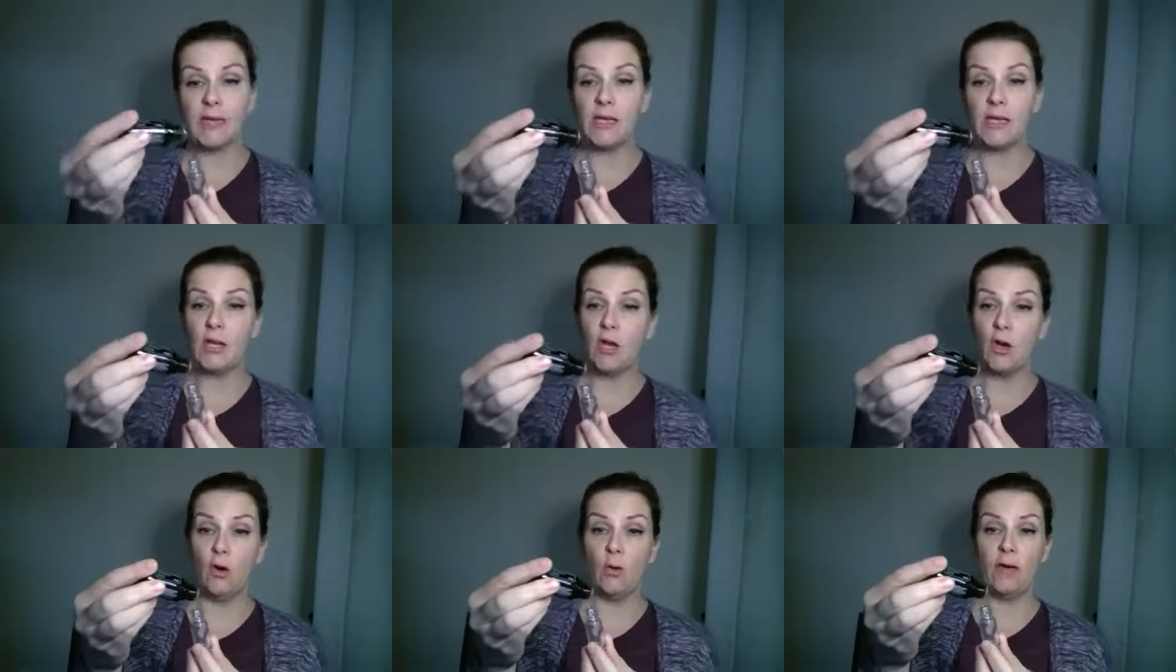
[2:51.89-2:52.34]

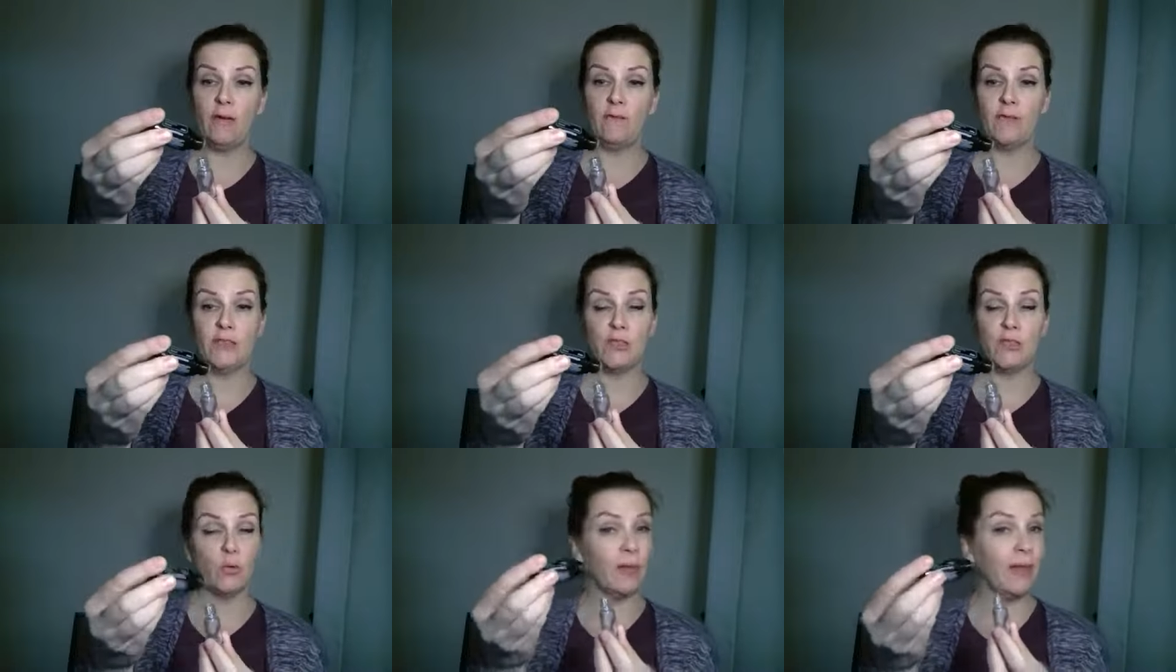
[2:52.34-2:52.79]
if
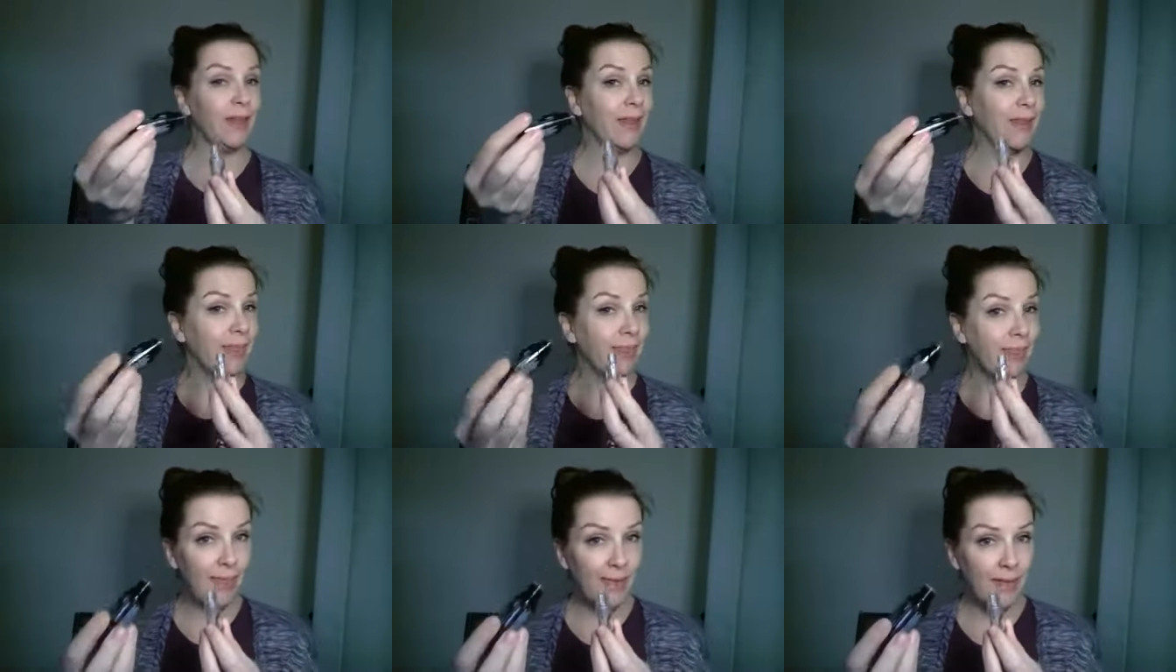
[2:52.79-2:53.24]
it's a really
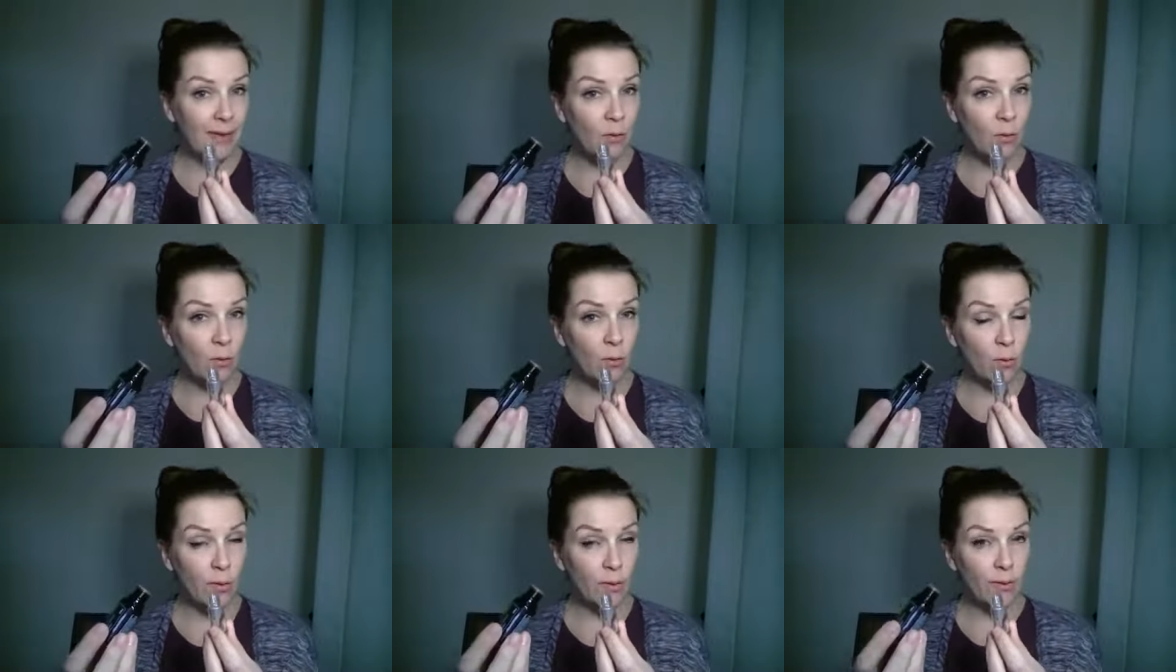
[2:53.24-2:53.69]
thin
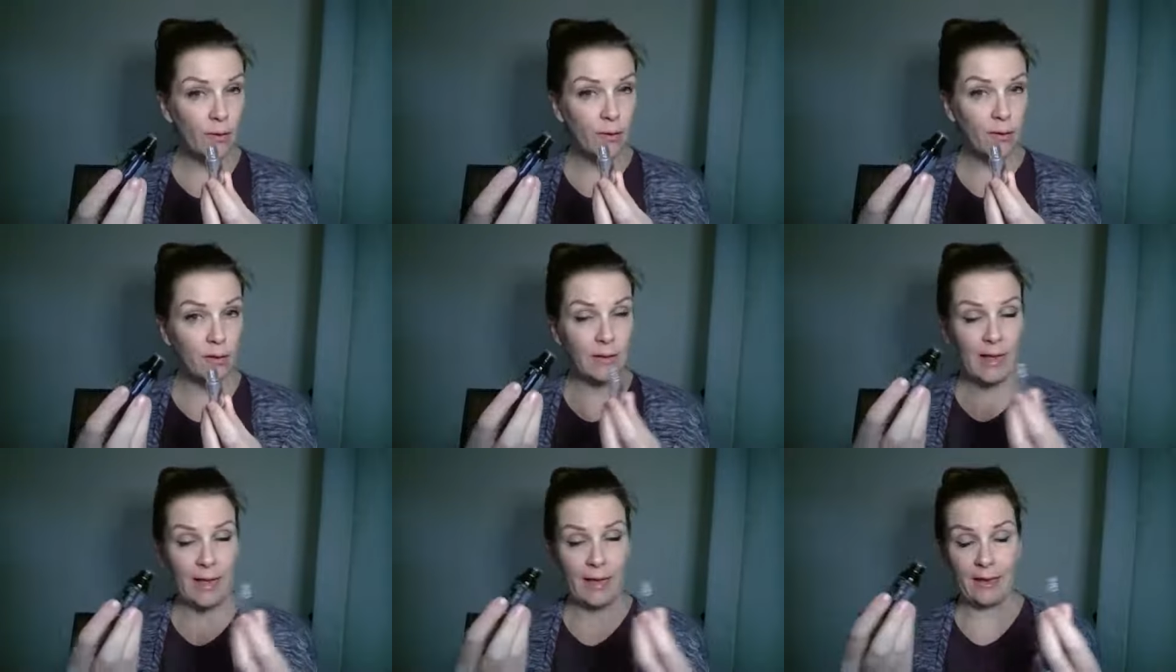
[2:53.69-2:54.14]

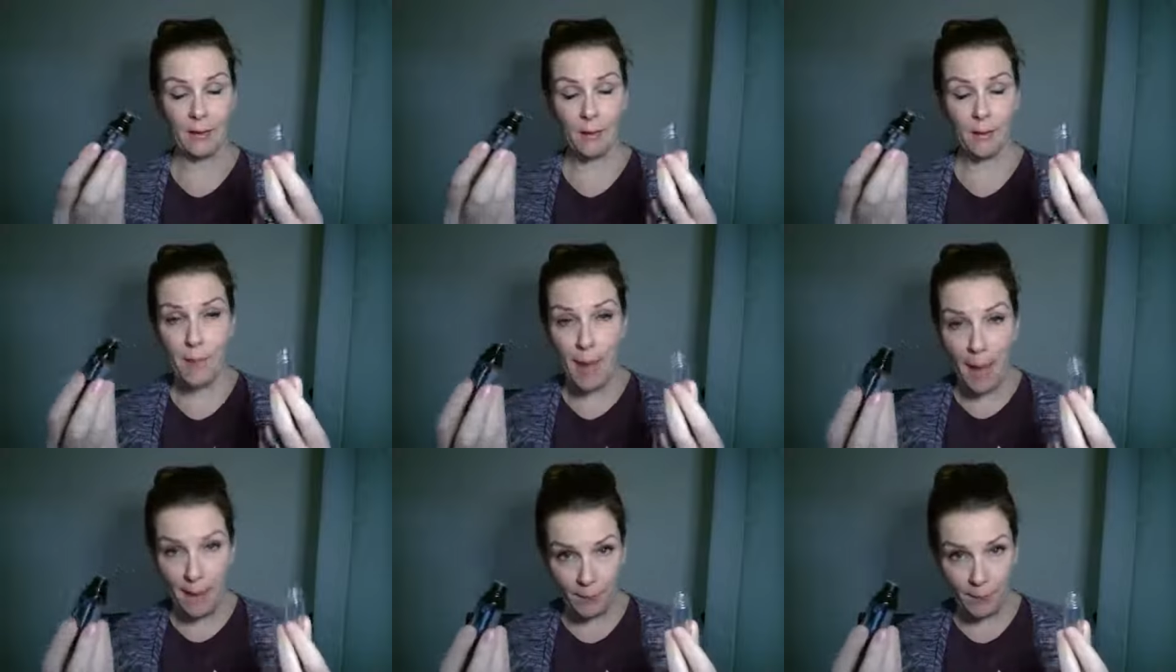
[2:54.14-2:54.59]
oil like
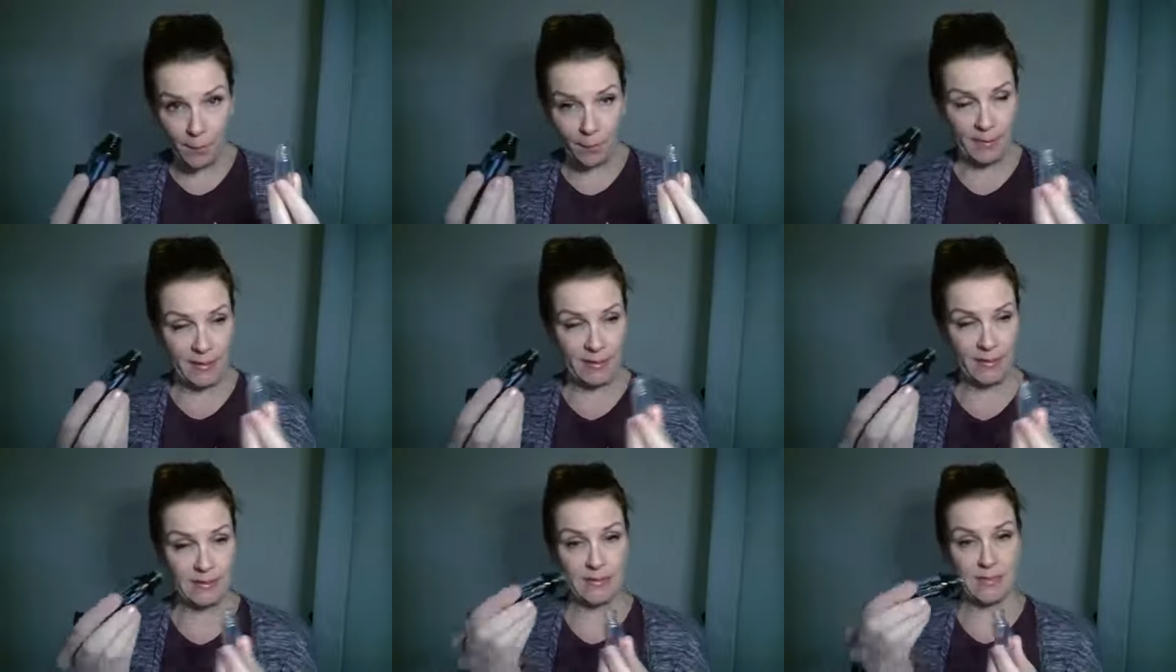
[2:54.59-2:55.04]

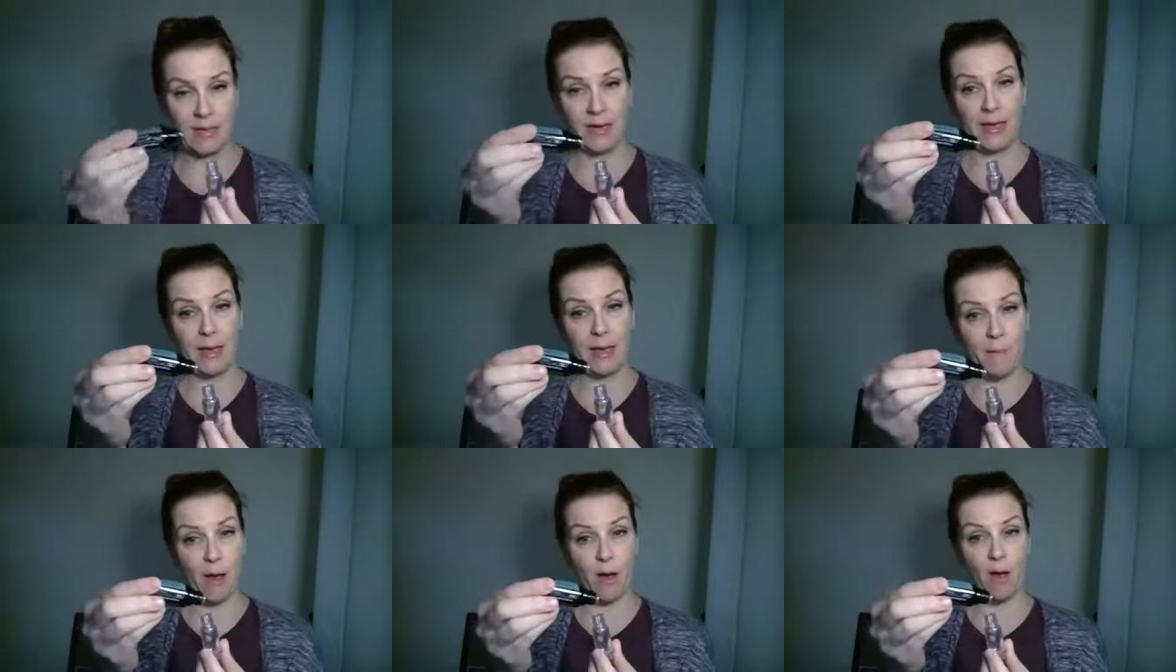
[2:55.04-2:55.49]
peppermint, it's going to
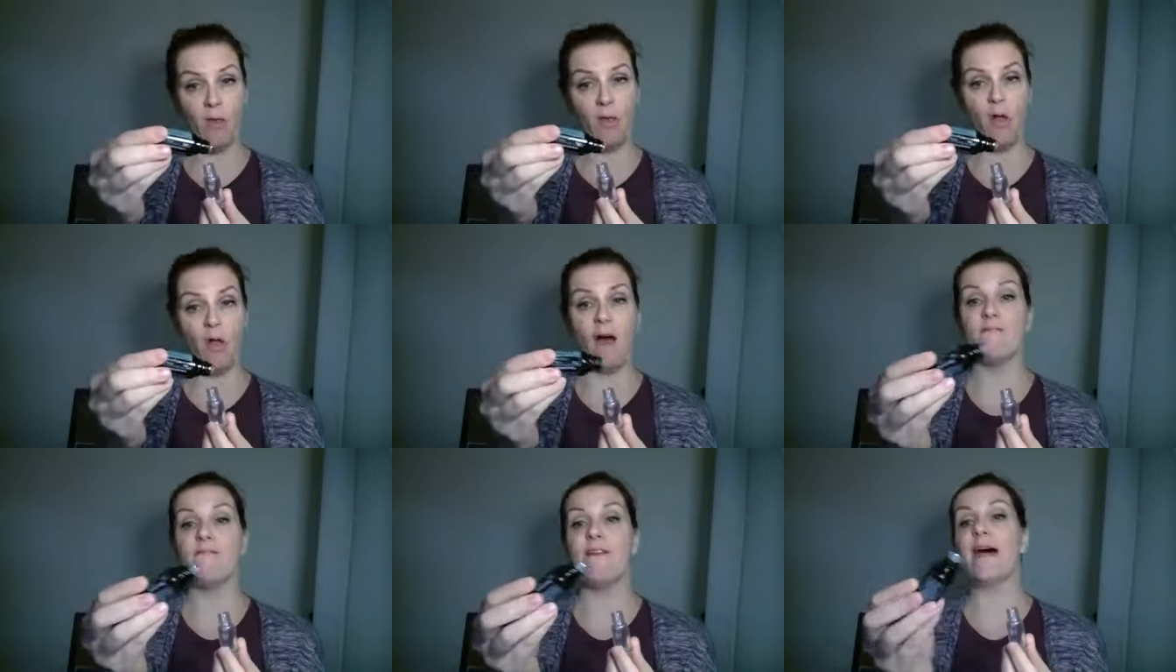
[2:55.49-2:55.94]
come out a
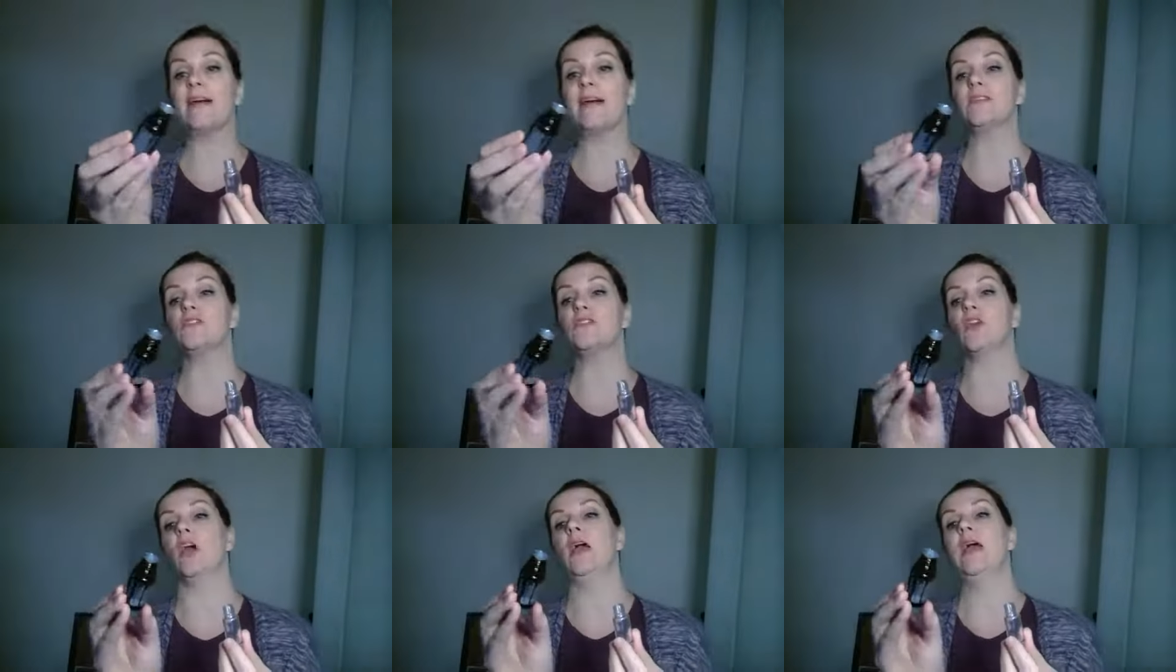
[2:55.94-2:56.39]
lot
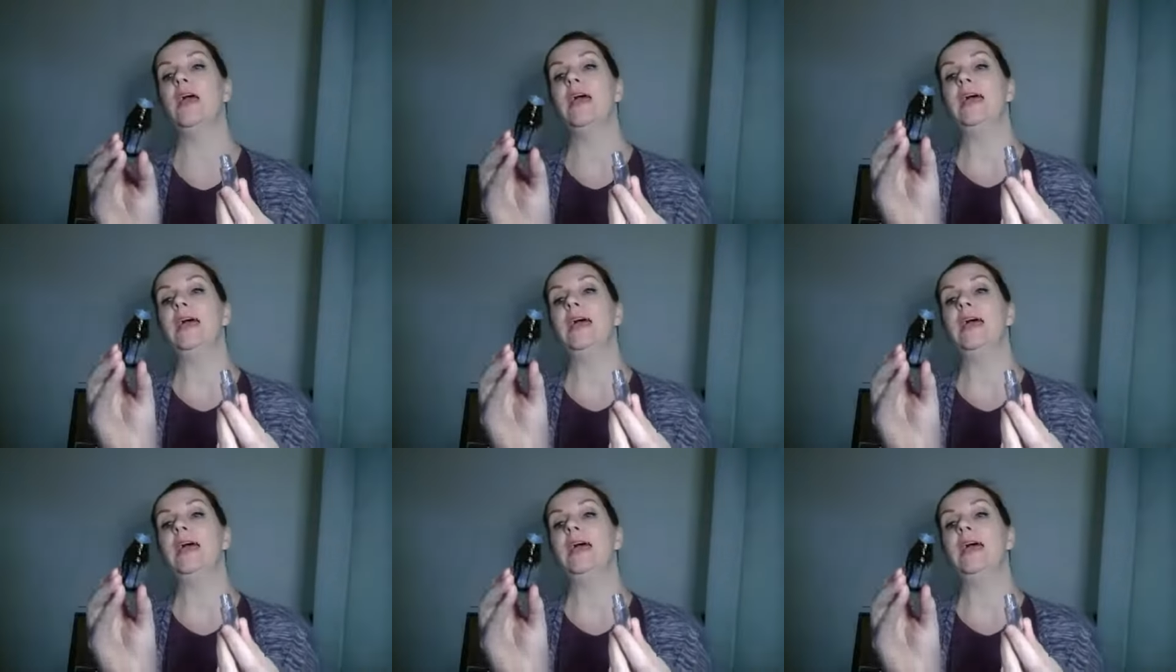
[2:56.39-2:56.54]
faster.